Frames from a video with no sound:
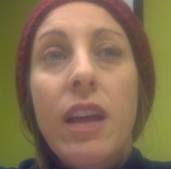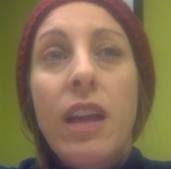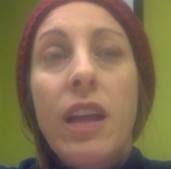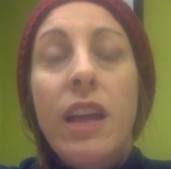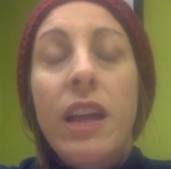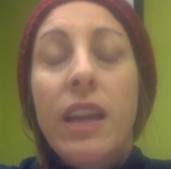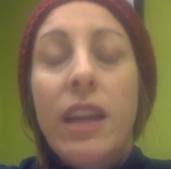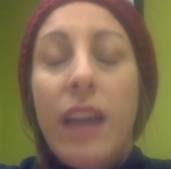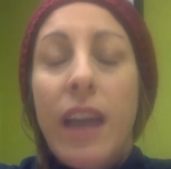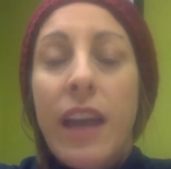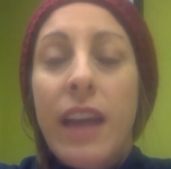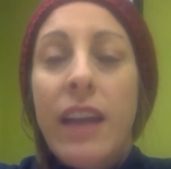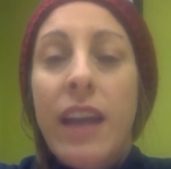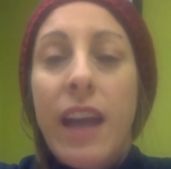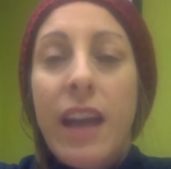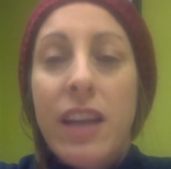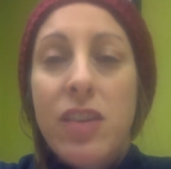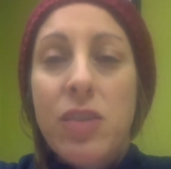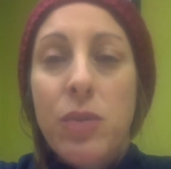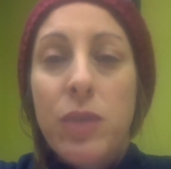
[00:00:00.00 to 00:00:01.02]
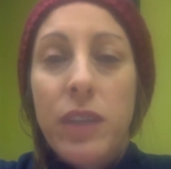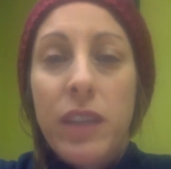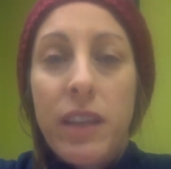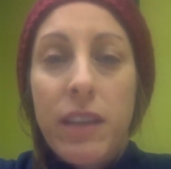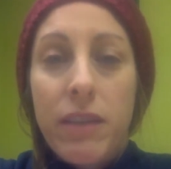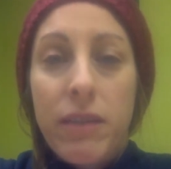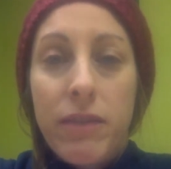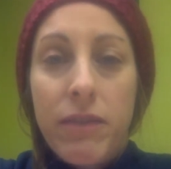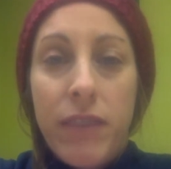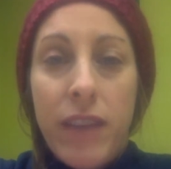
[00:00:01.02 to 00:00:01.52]
It can actually
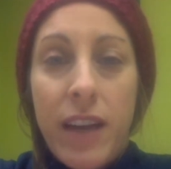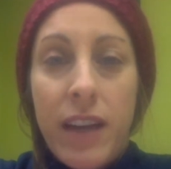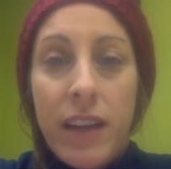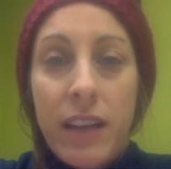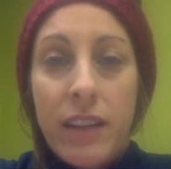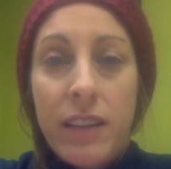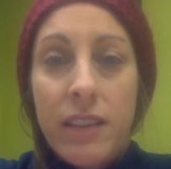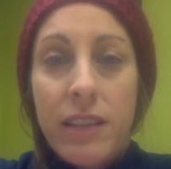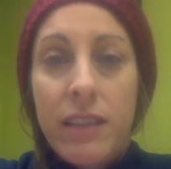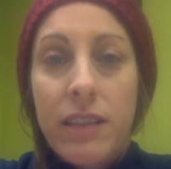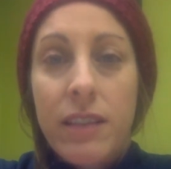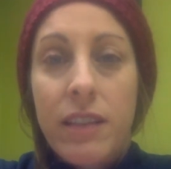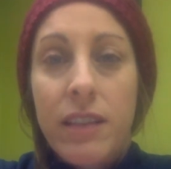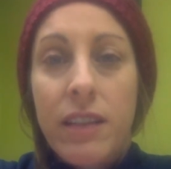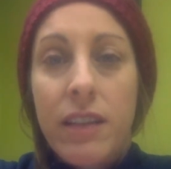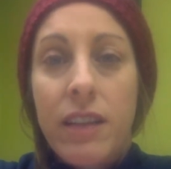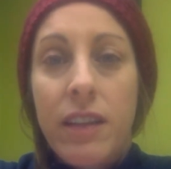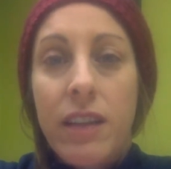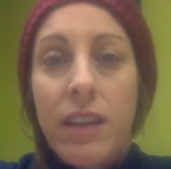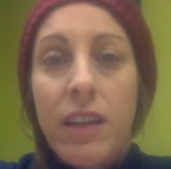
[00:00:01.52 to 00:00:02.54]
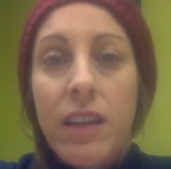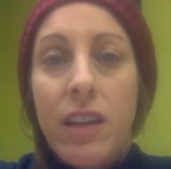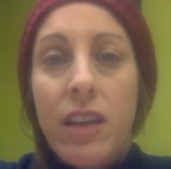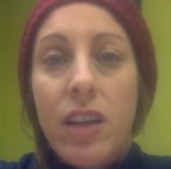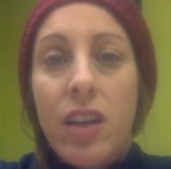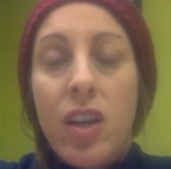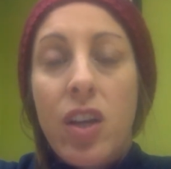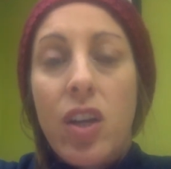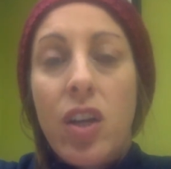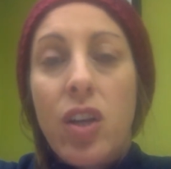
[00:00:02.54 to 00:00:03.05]
affect
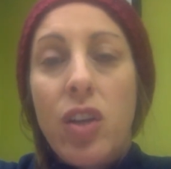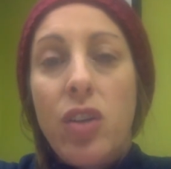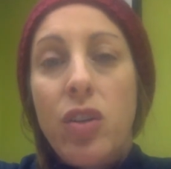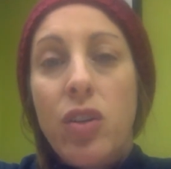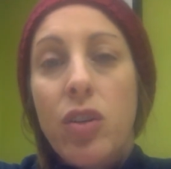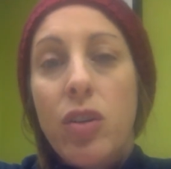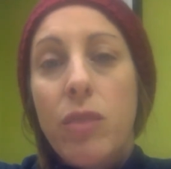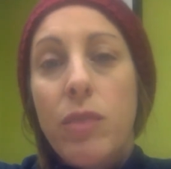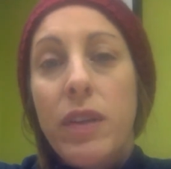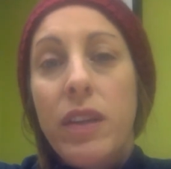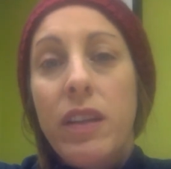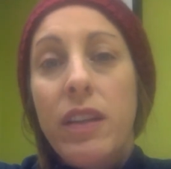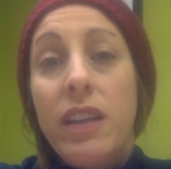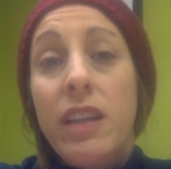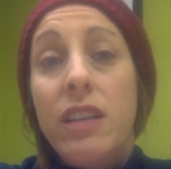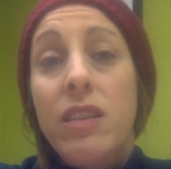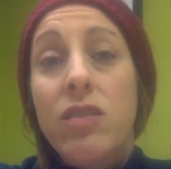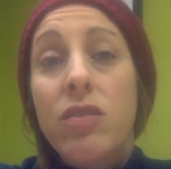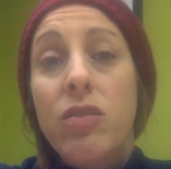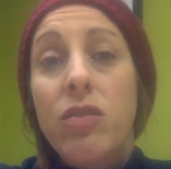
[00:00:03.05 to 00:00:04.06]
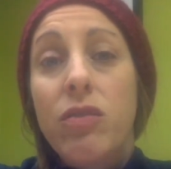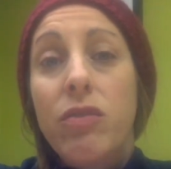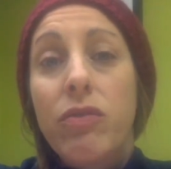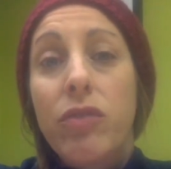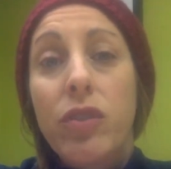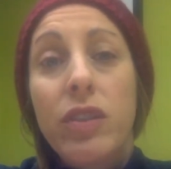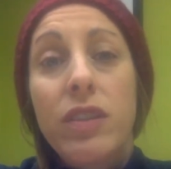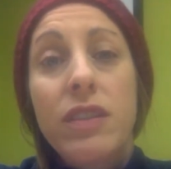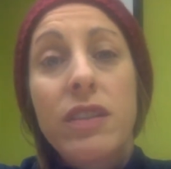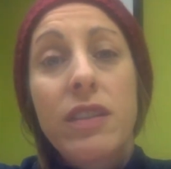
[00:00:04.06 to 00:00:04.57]
your ability to
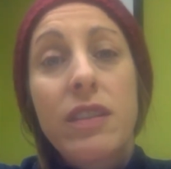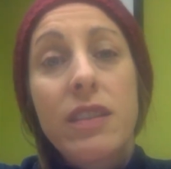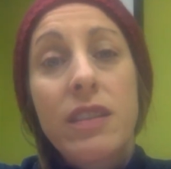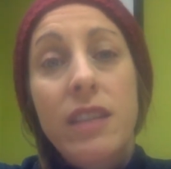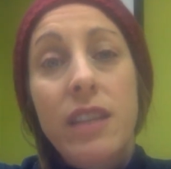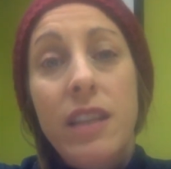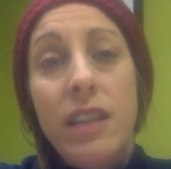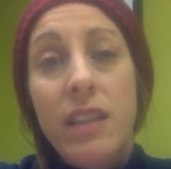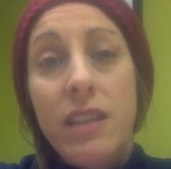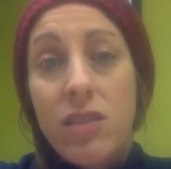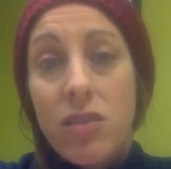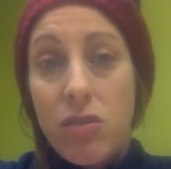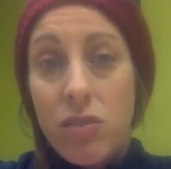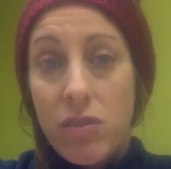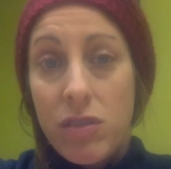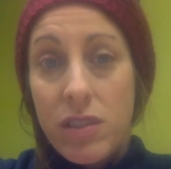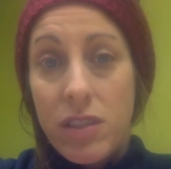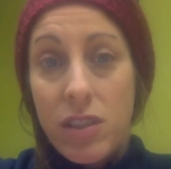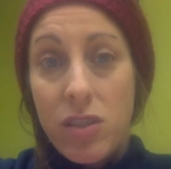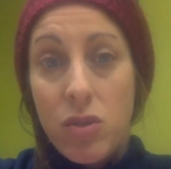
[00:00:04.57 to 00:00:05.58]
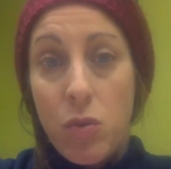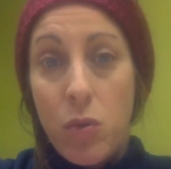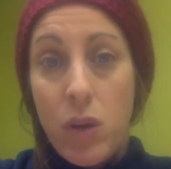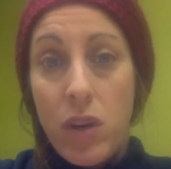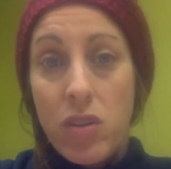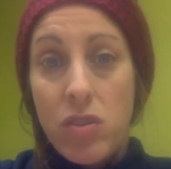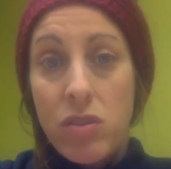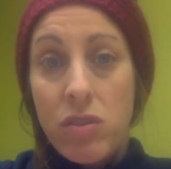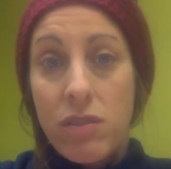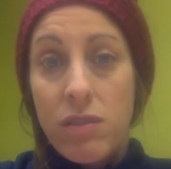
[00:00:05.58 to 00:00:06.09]
fully succeed in certain
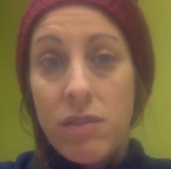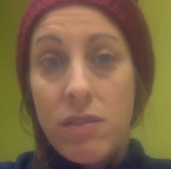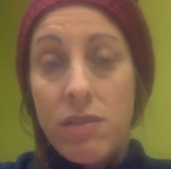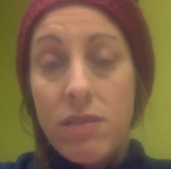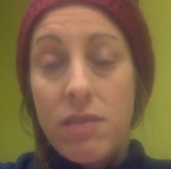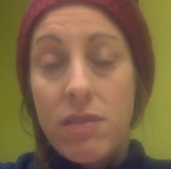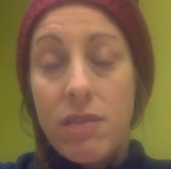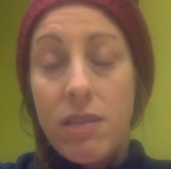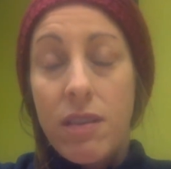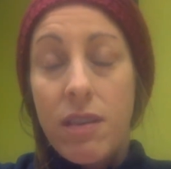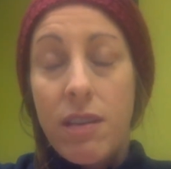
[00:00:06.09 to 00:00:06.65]
situations.